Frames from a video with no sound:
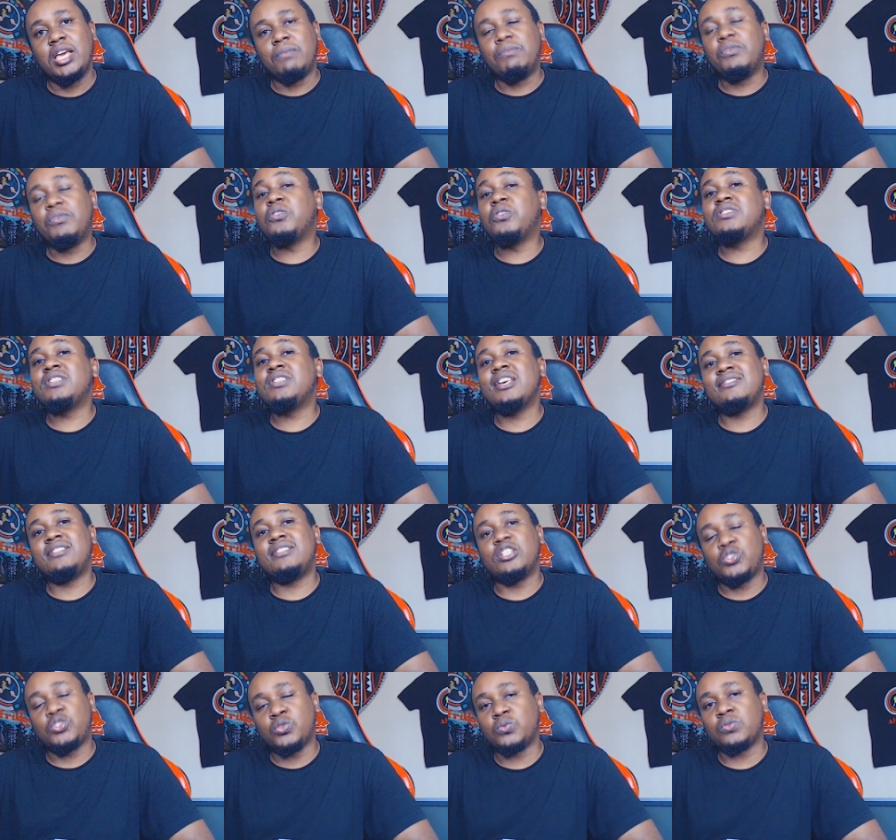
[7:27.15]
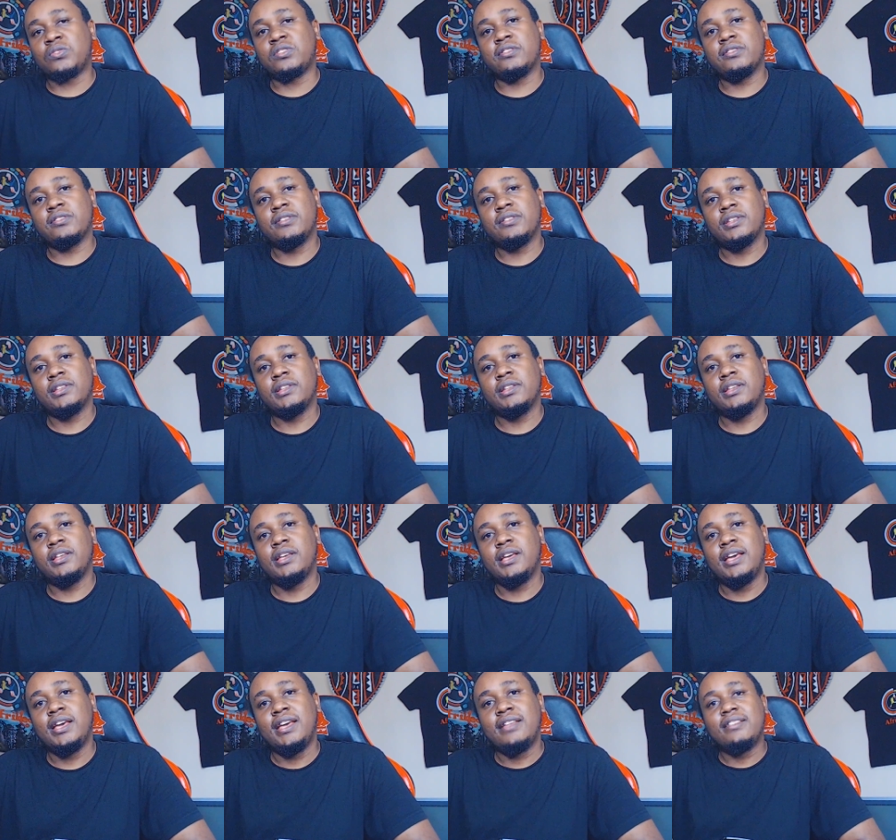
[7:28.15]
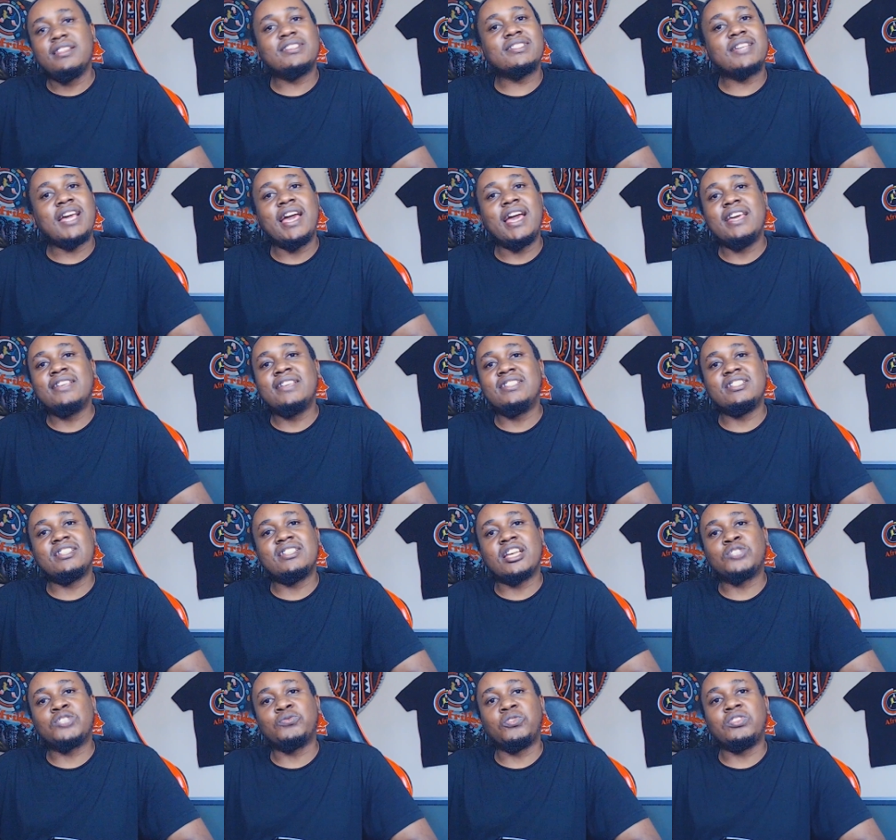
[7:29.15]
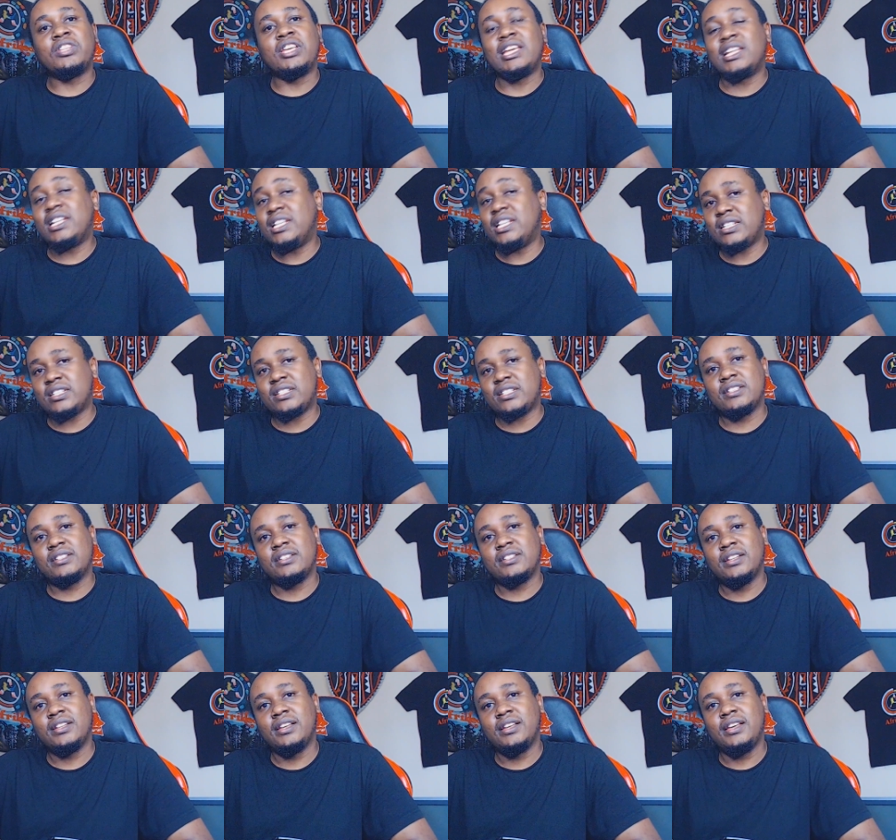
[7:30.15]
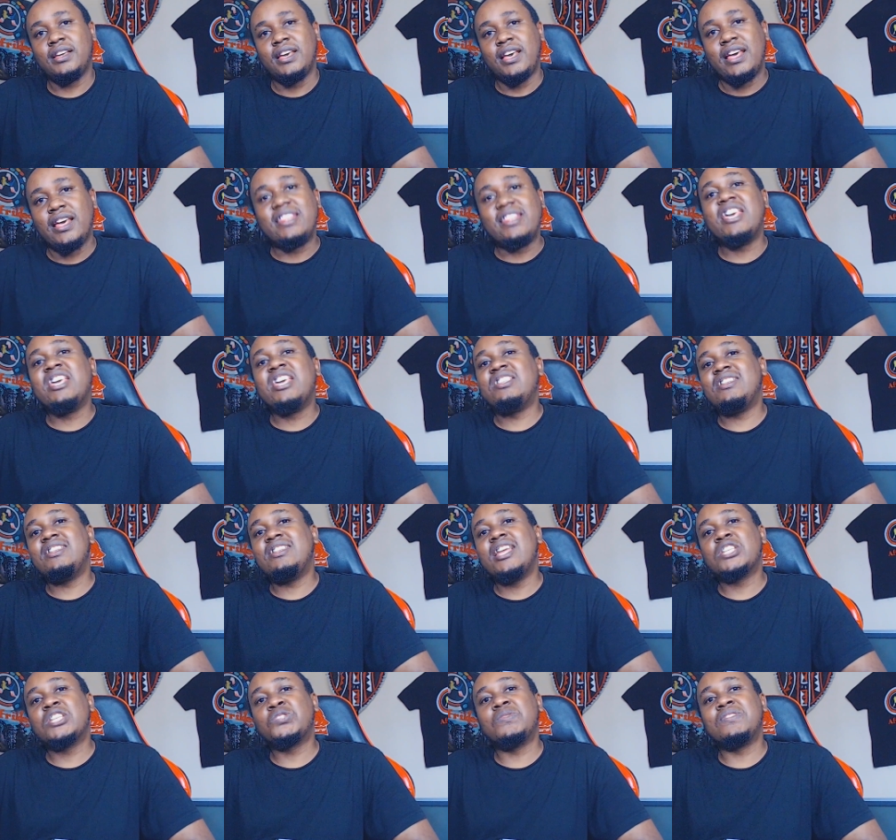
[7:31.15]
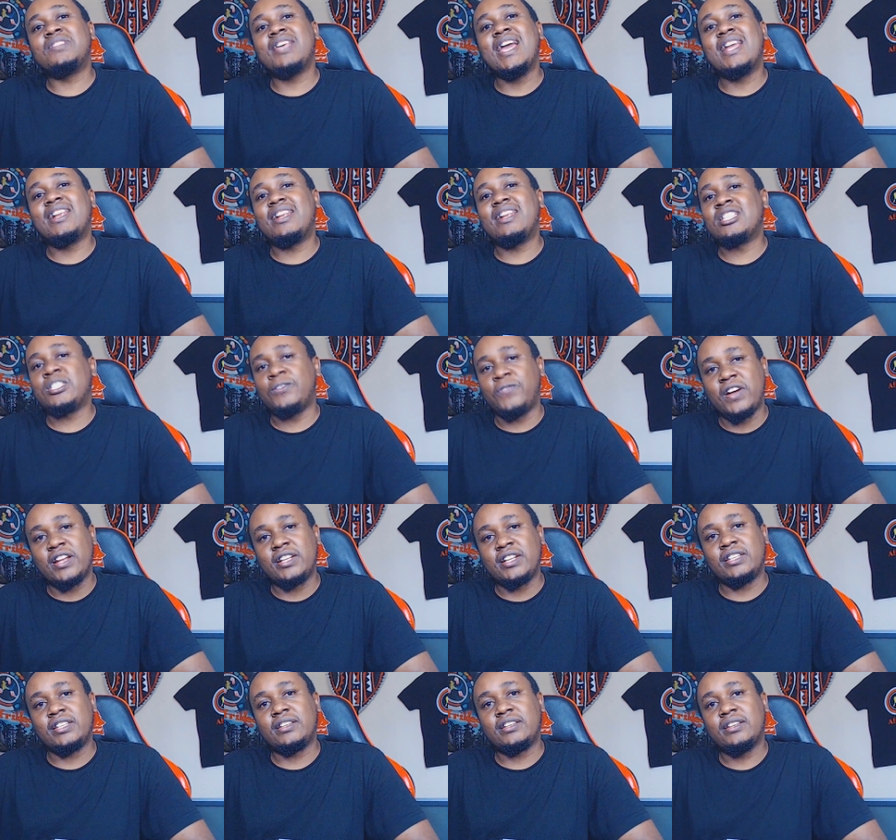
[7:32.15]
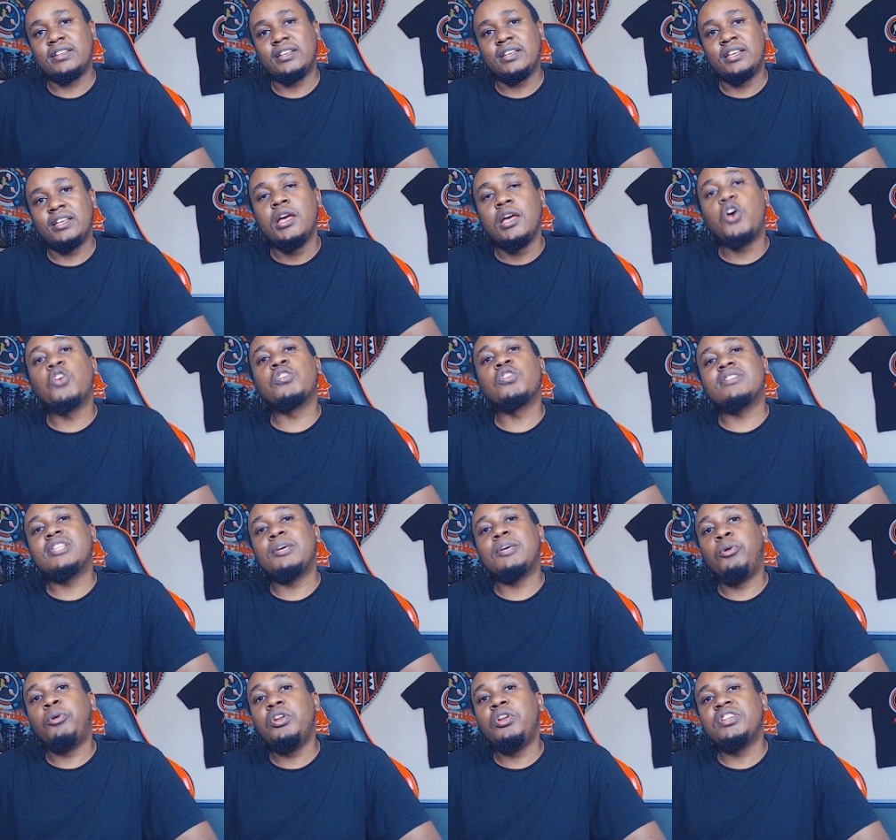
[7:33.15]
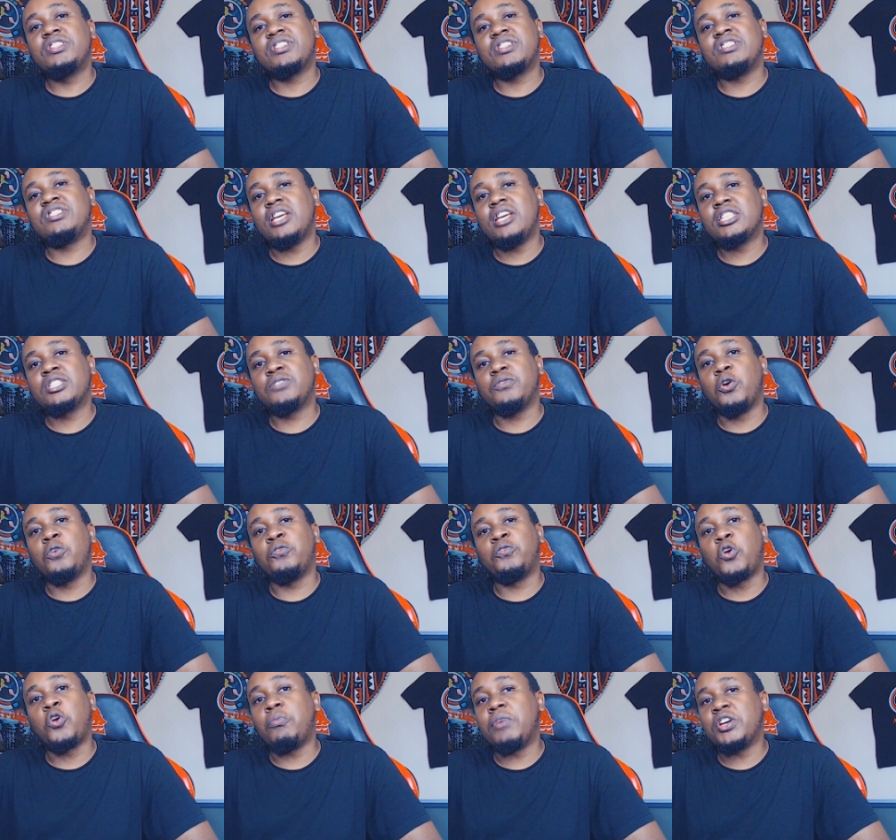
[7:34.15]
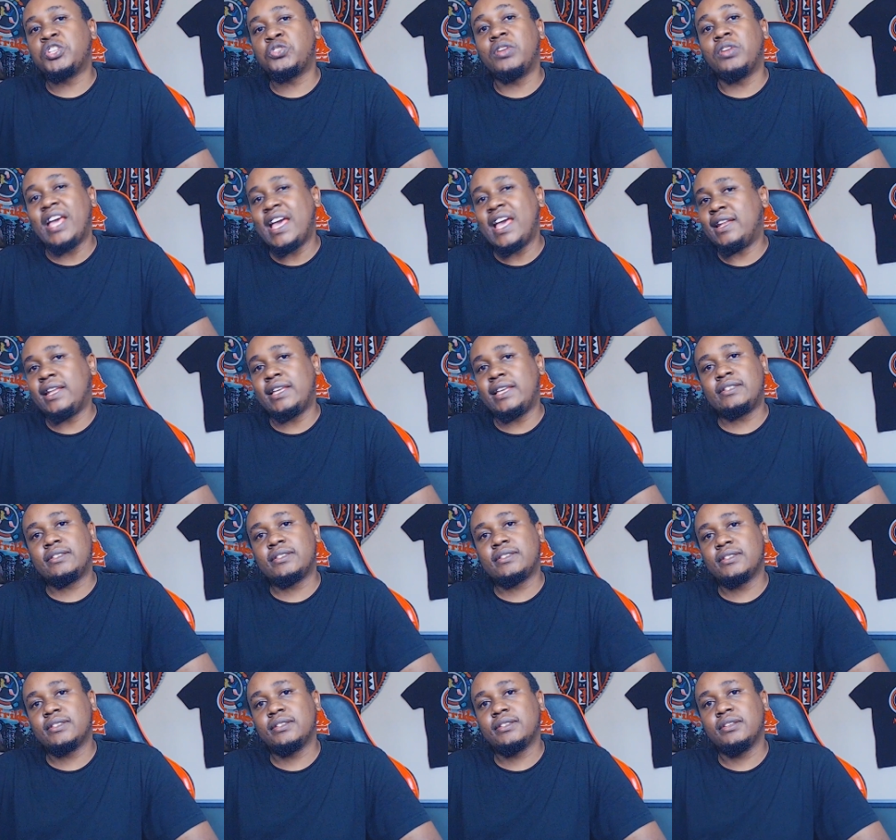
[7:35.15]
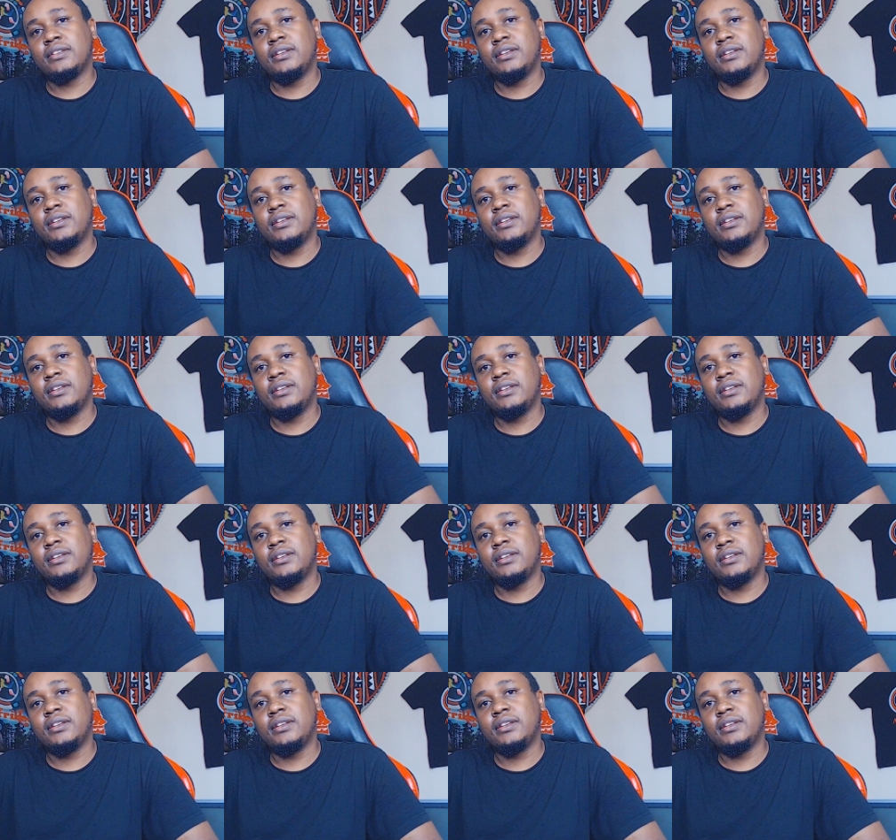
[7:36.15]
Because here's the truth, the sky isn't just for the elite, the engineers with endless funding, or the polished jets of commercial airlines.